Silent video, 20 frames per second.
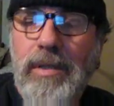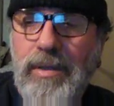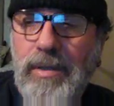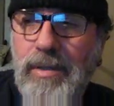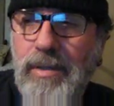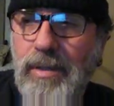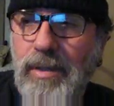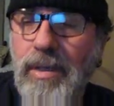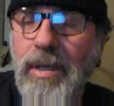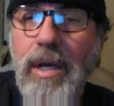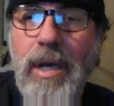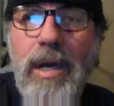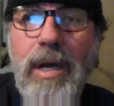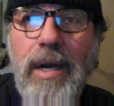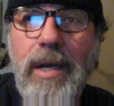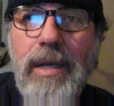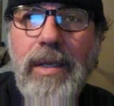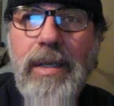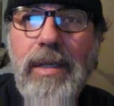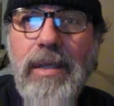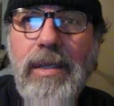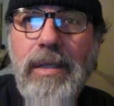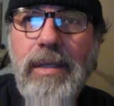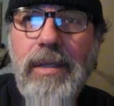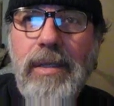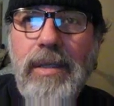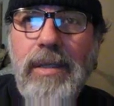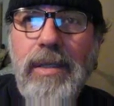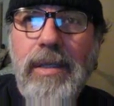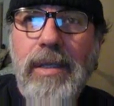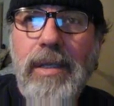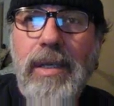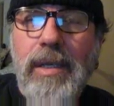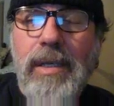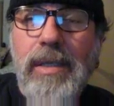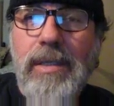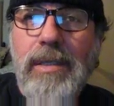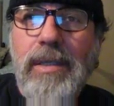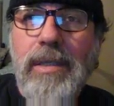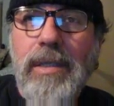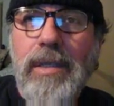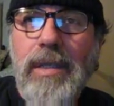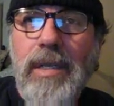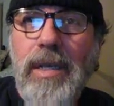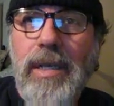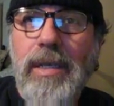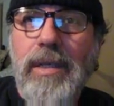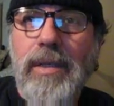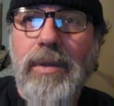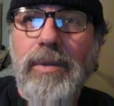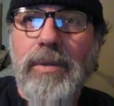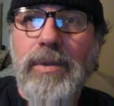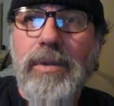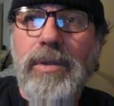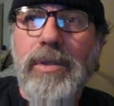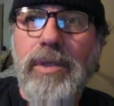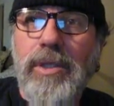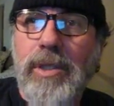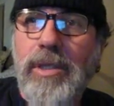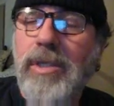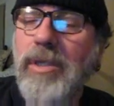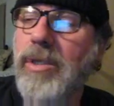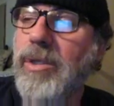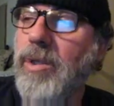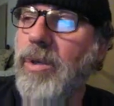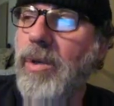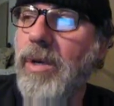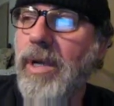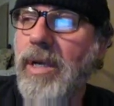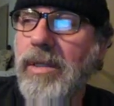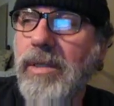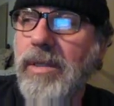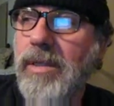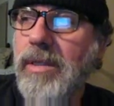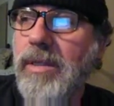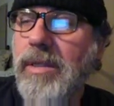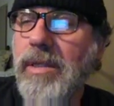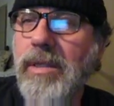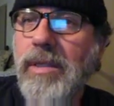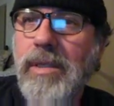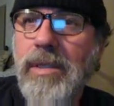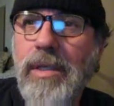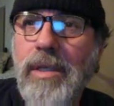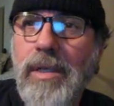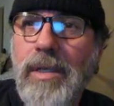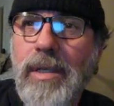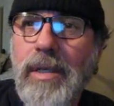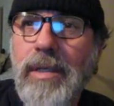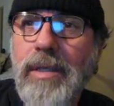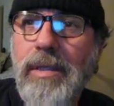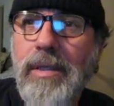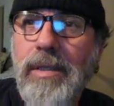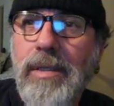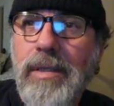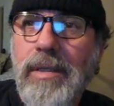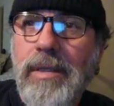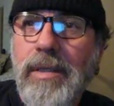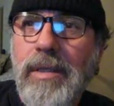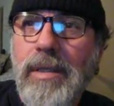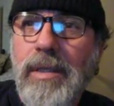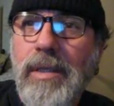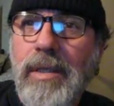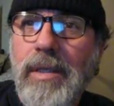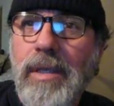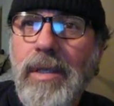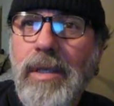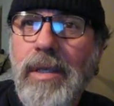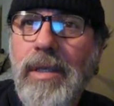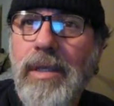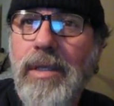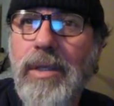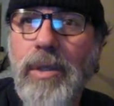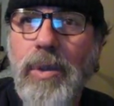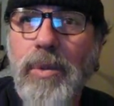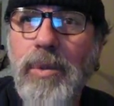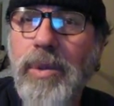to God. He's the landowner. Jesus Christ is his son. The Old